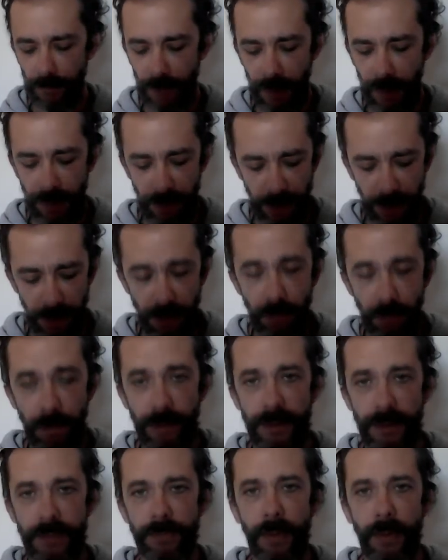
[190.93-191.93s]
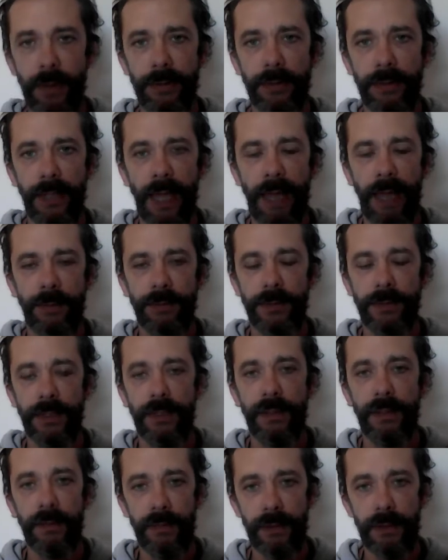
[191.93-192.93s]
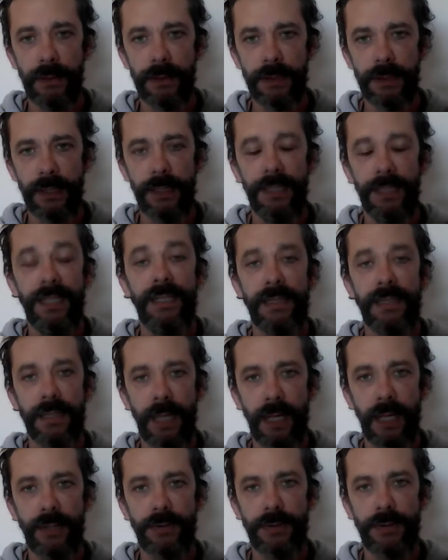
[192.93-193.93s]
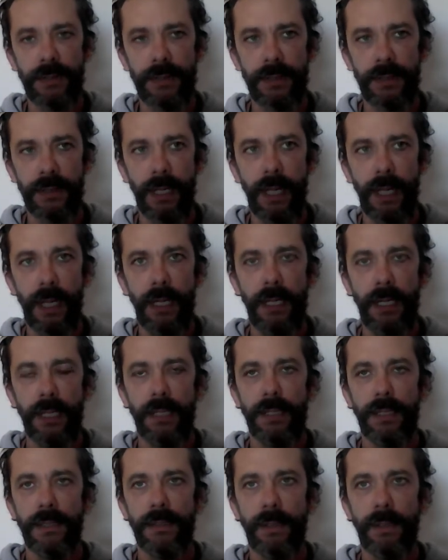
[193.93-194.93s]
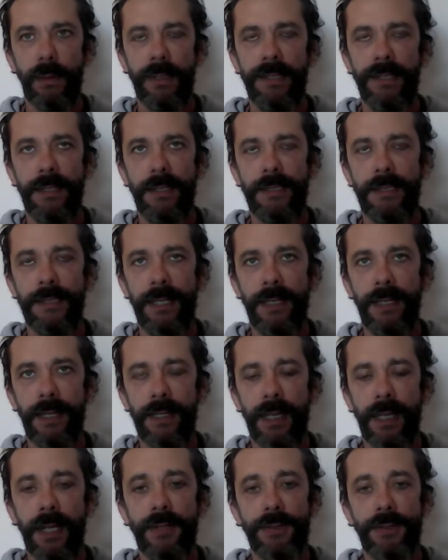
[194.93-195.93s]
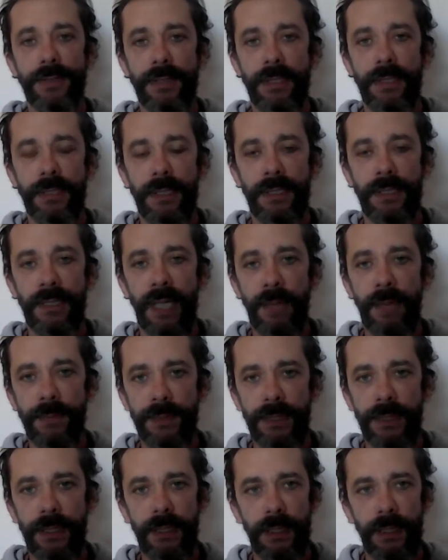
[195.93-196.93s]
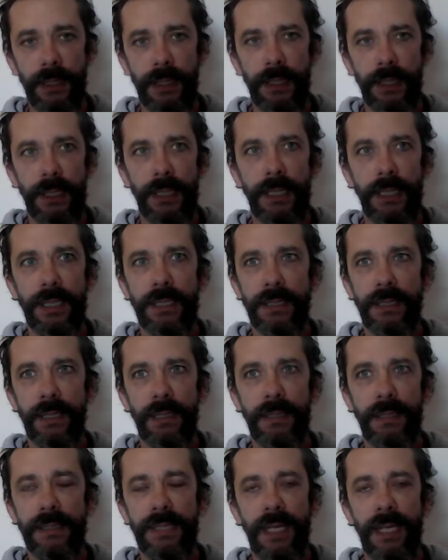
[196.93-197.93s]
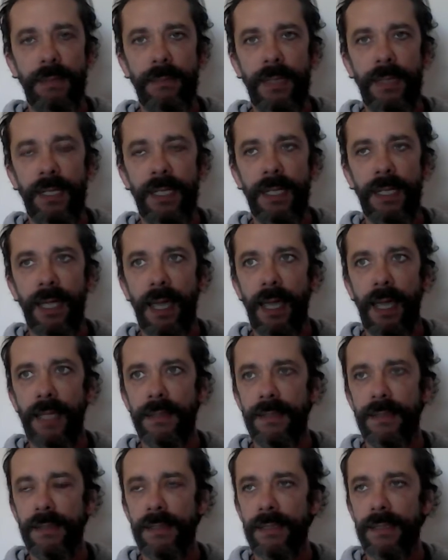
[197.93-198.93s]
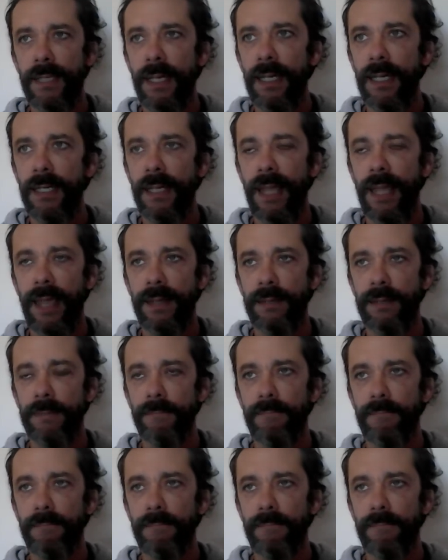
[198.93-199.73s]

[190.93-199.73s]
And here what is pointed out in the verse is consciousness. So when it is said that consciousness is empty, it's not the same meaning as in saying that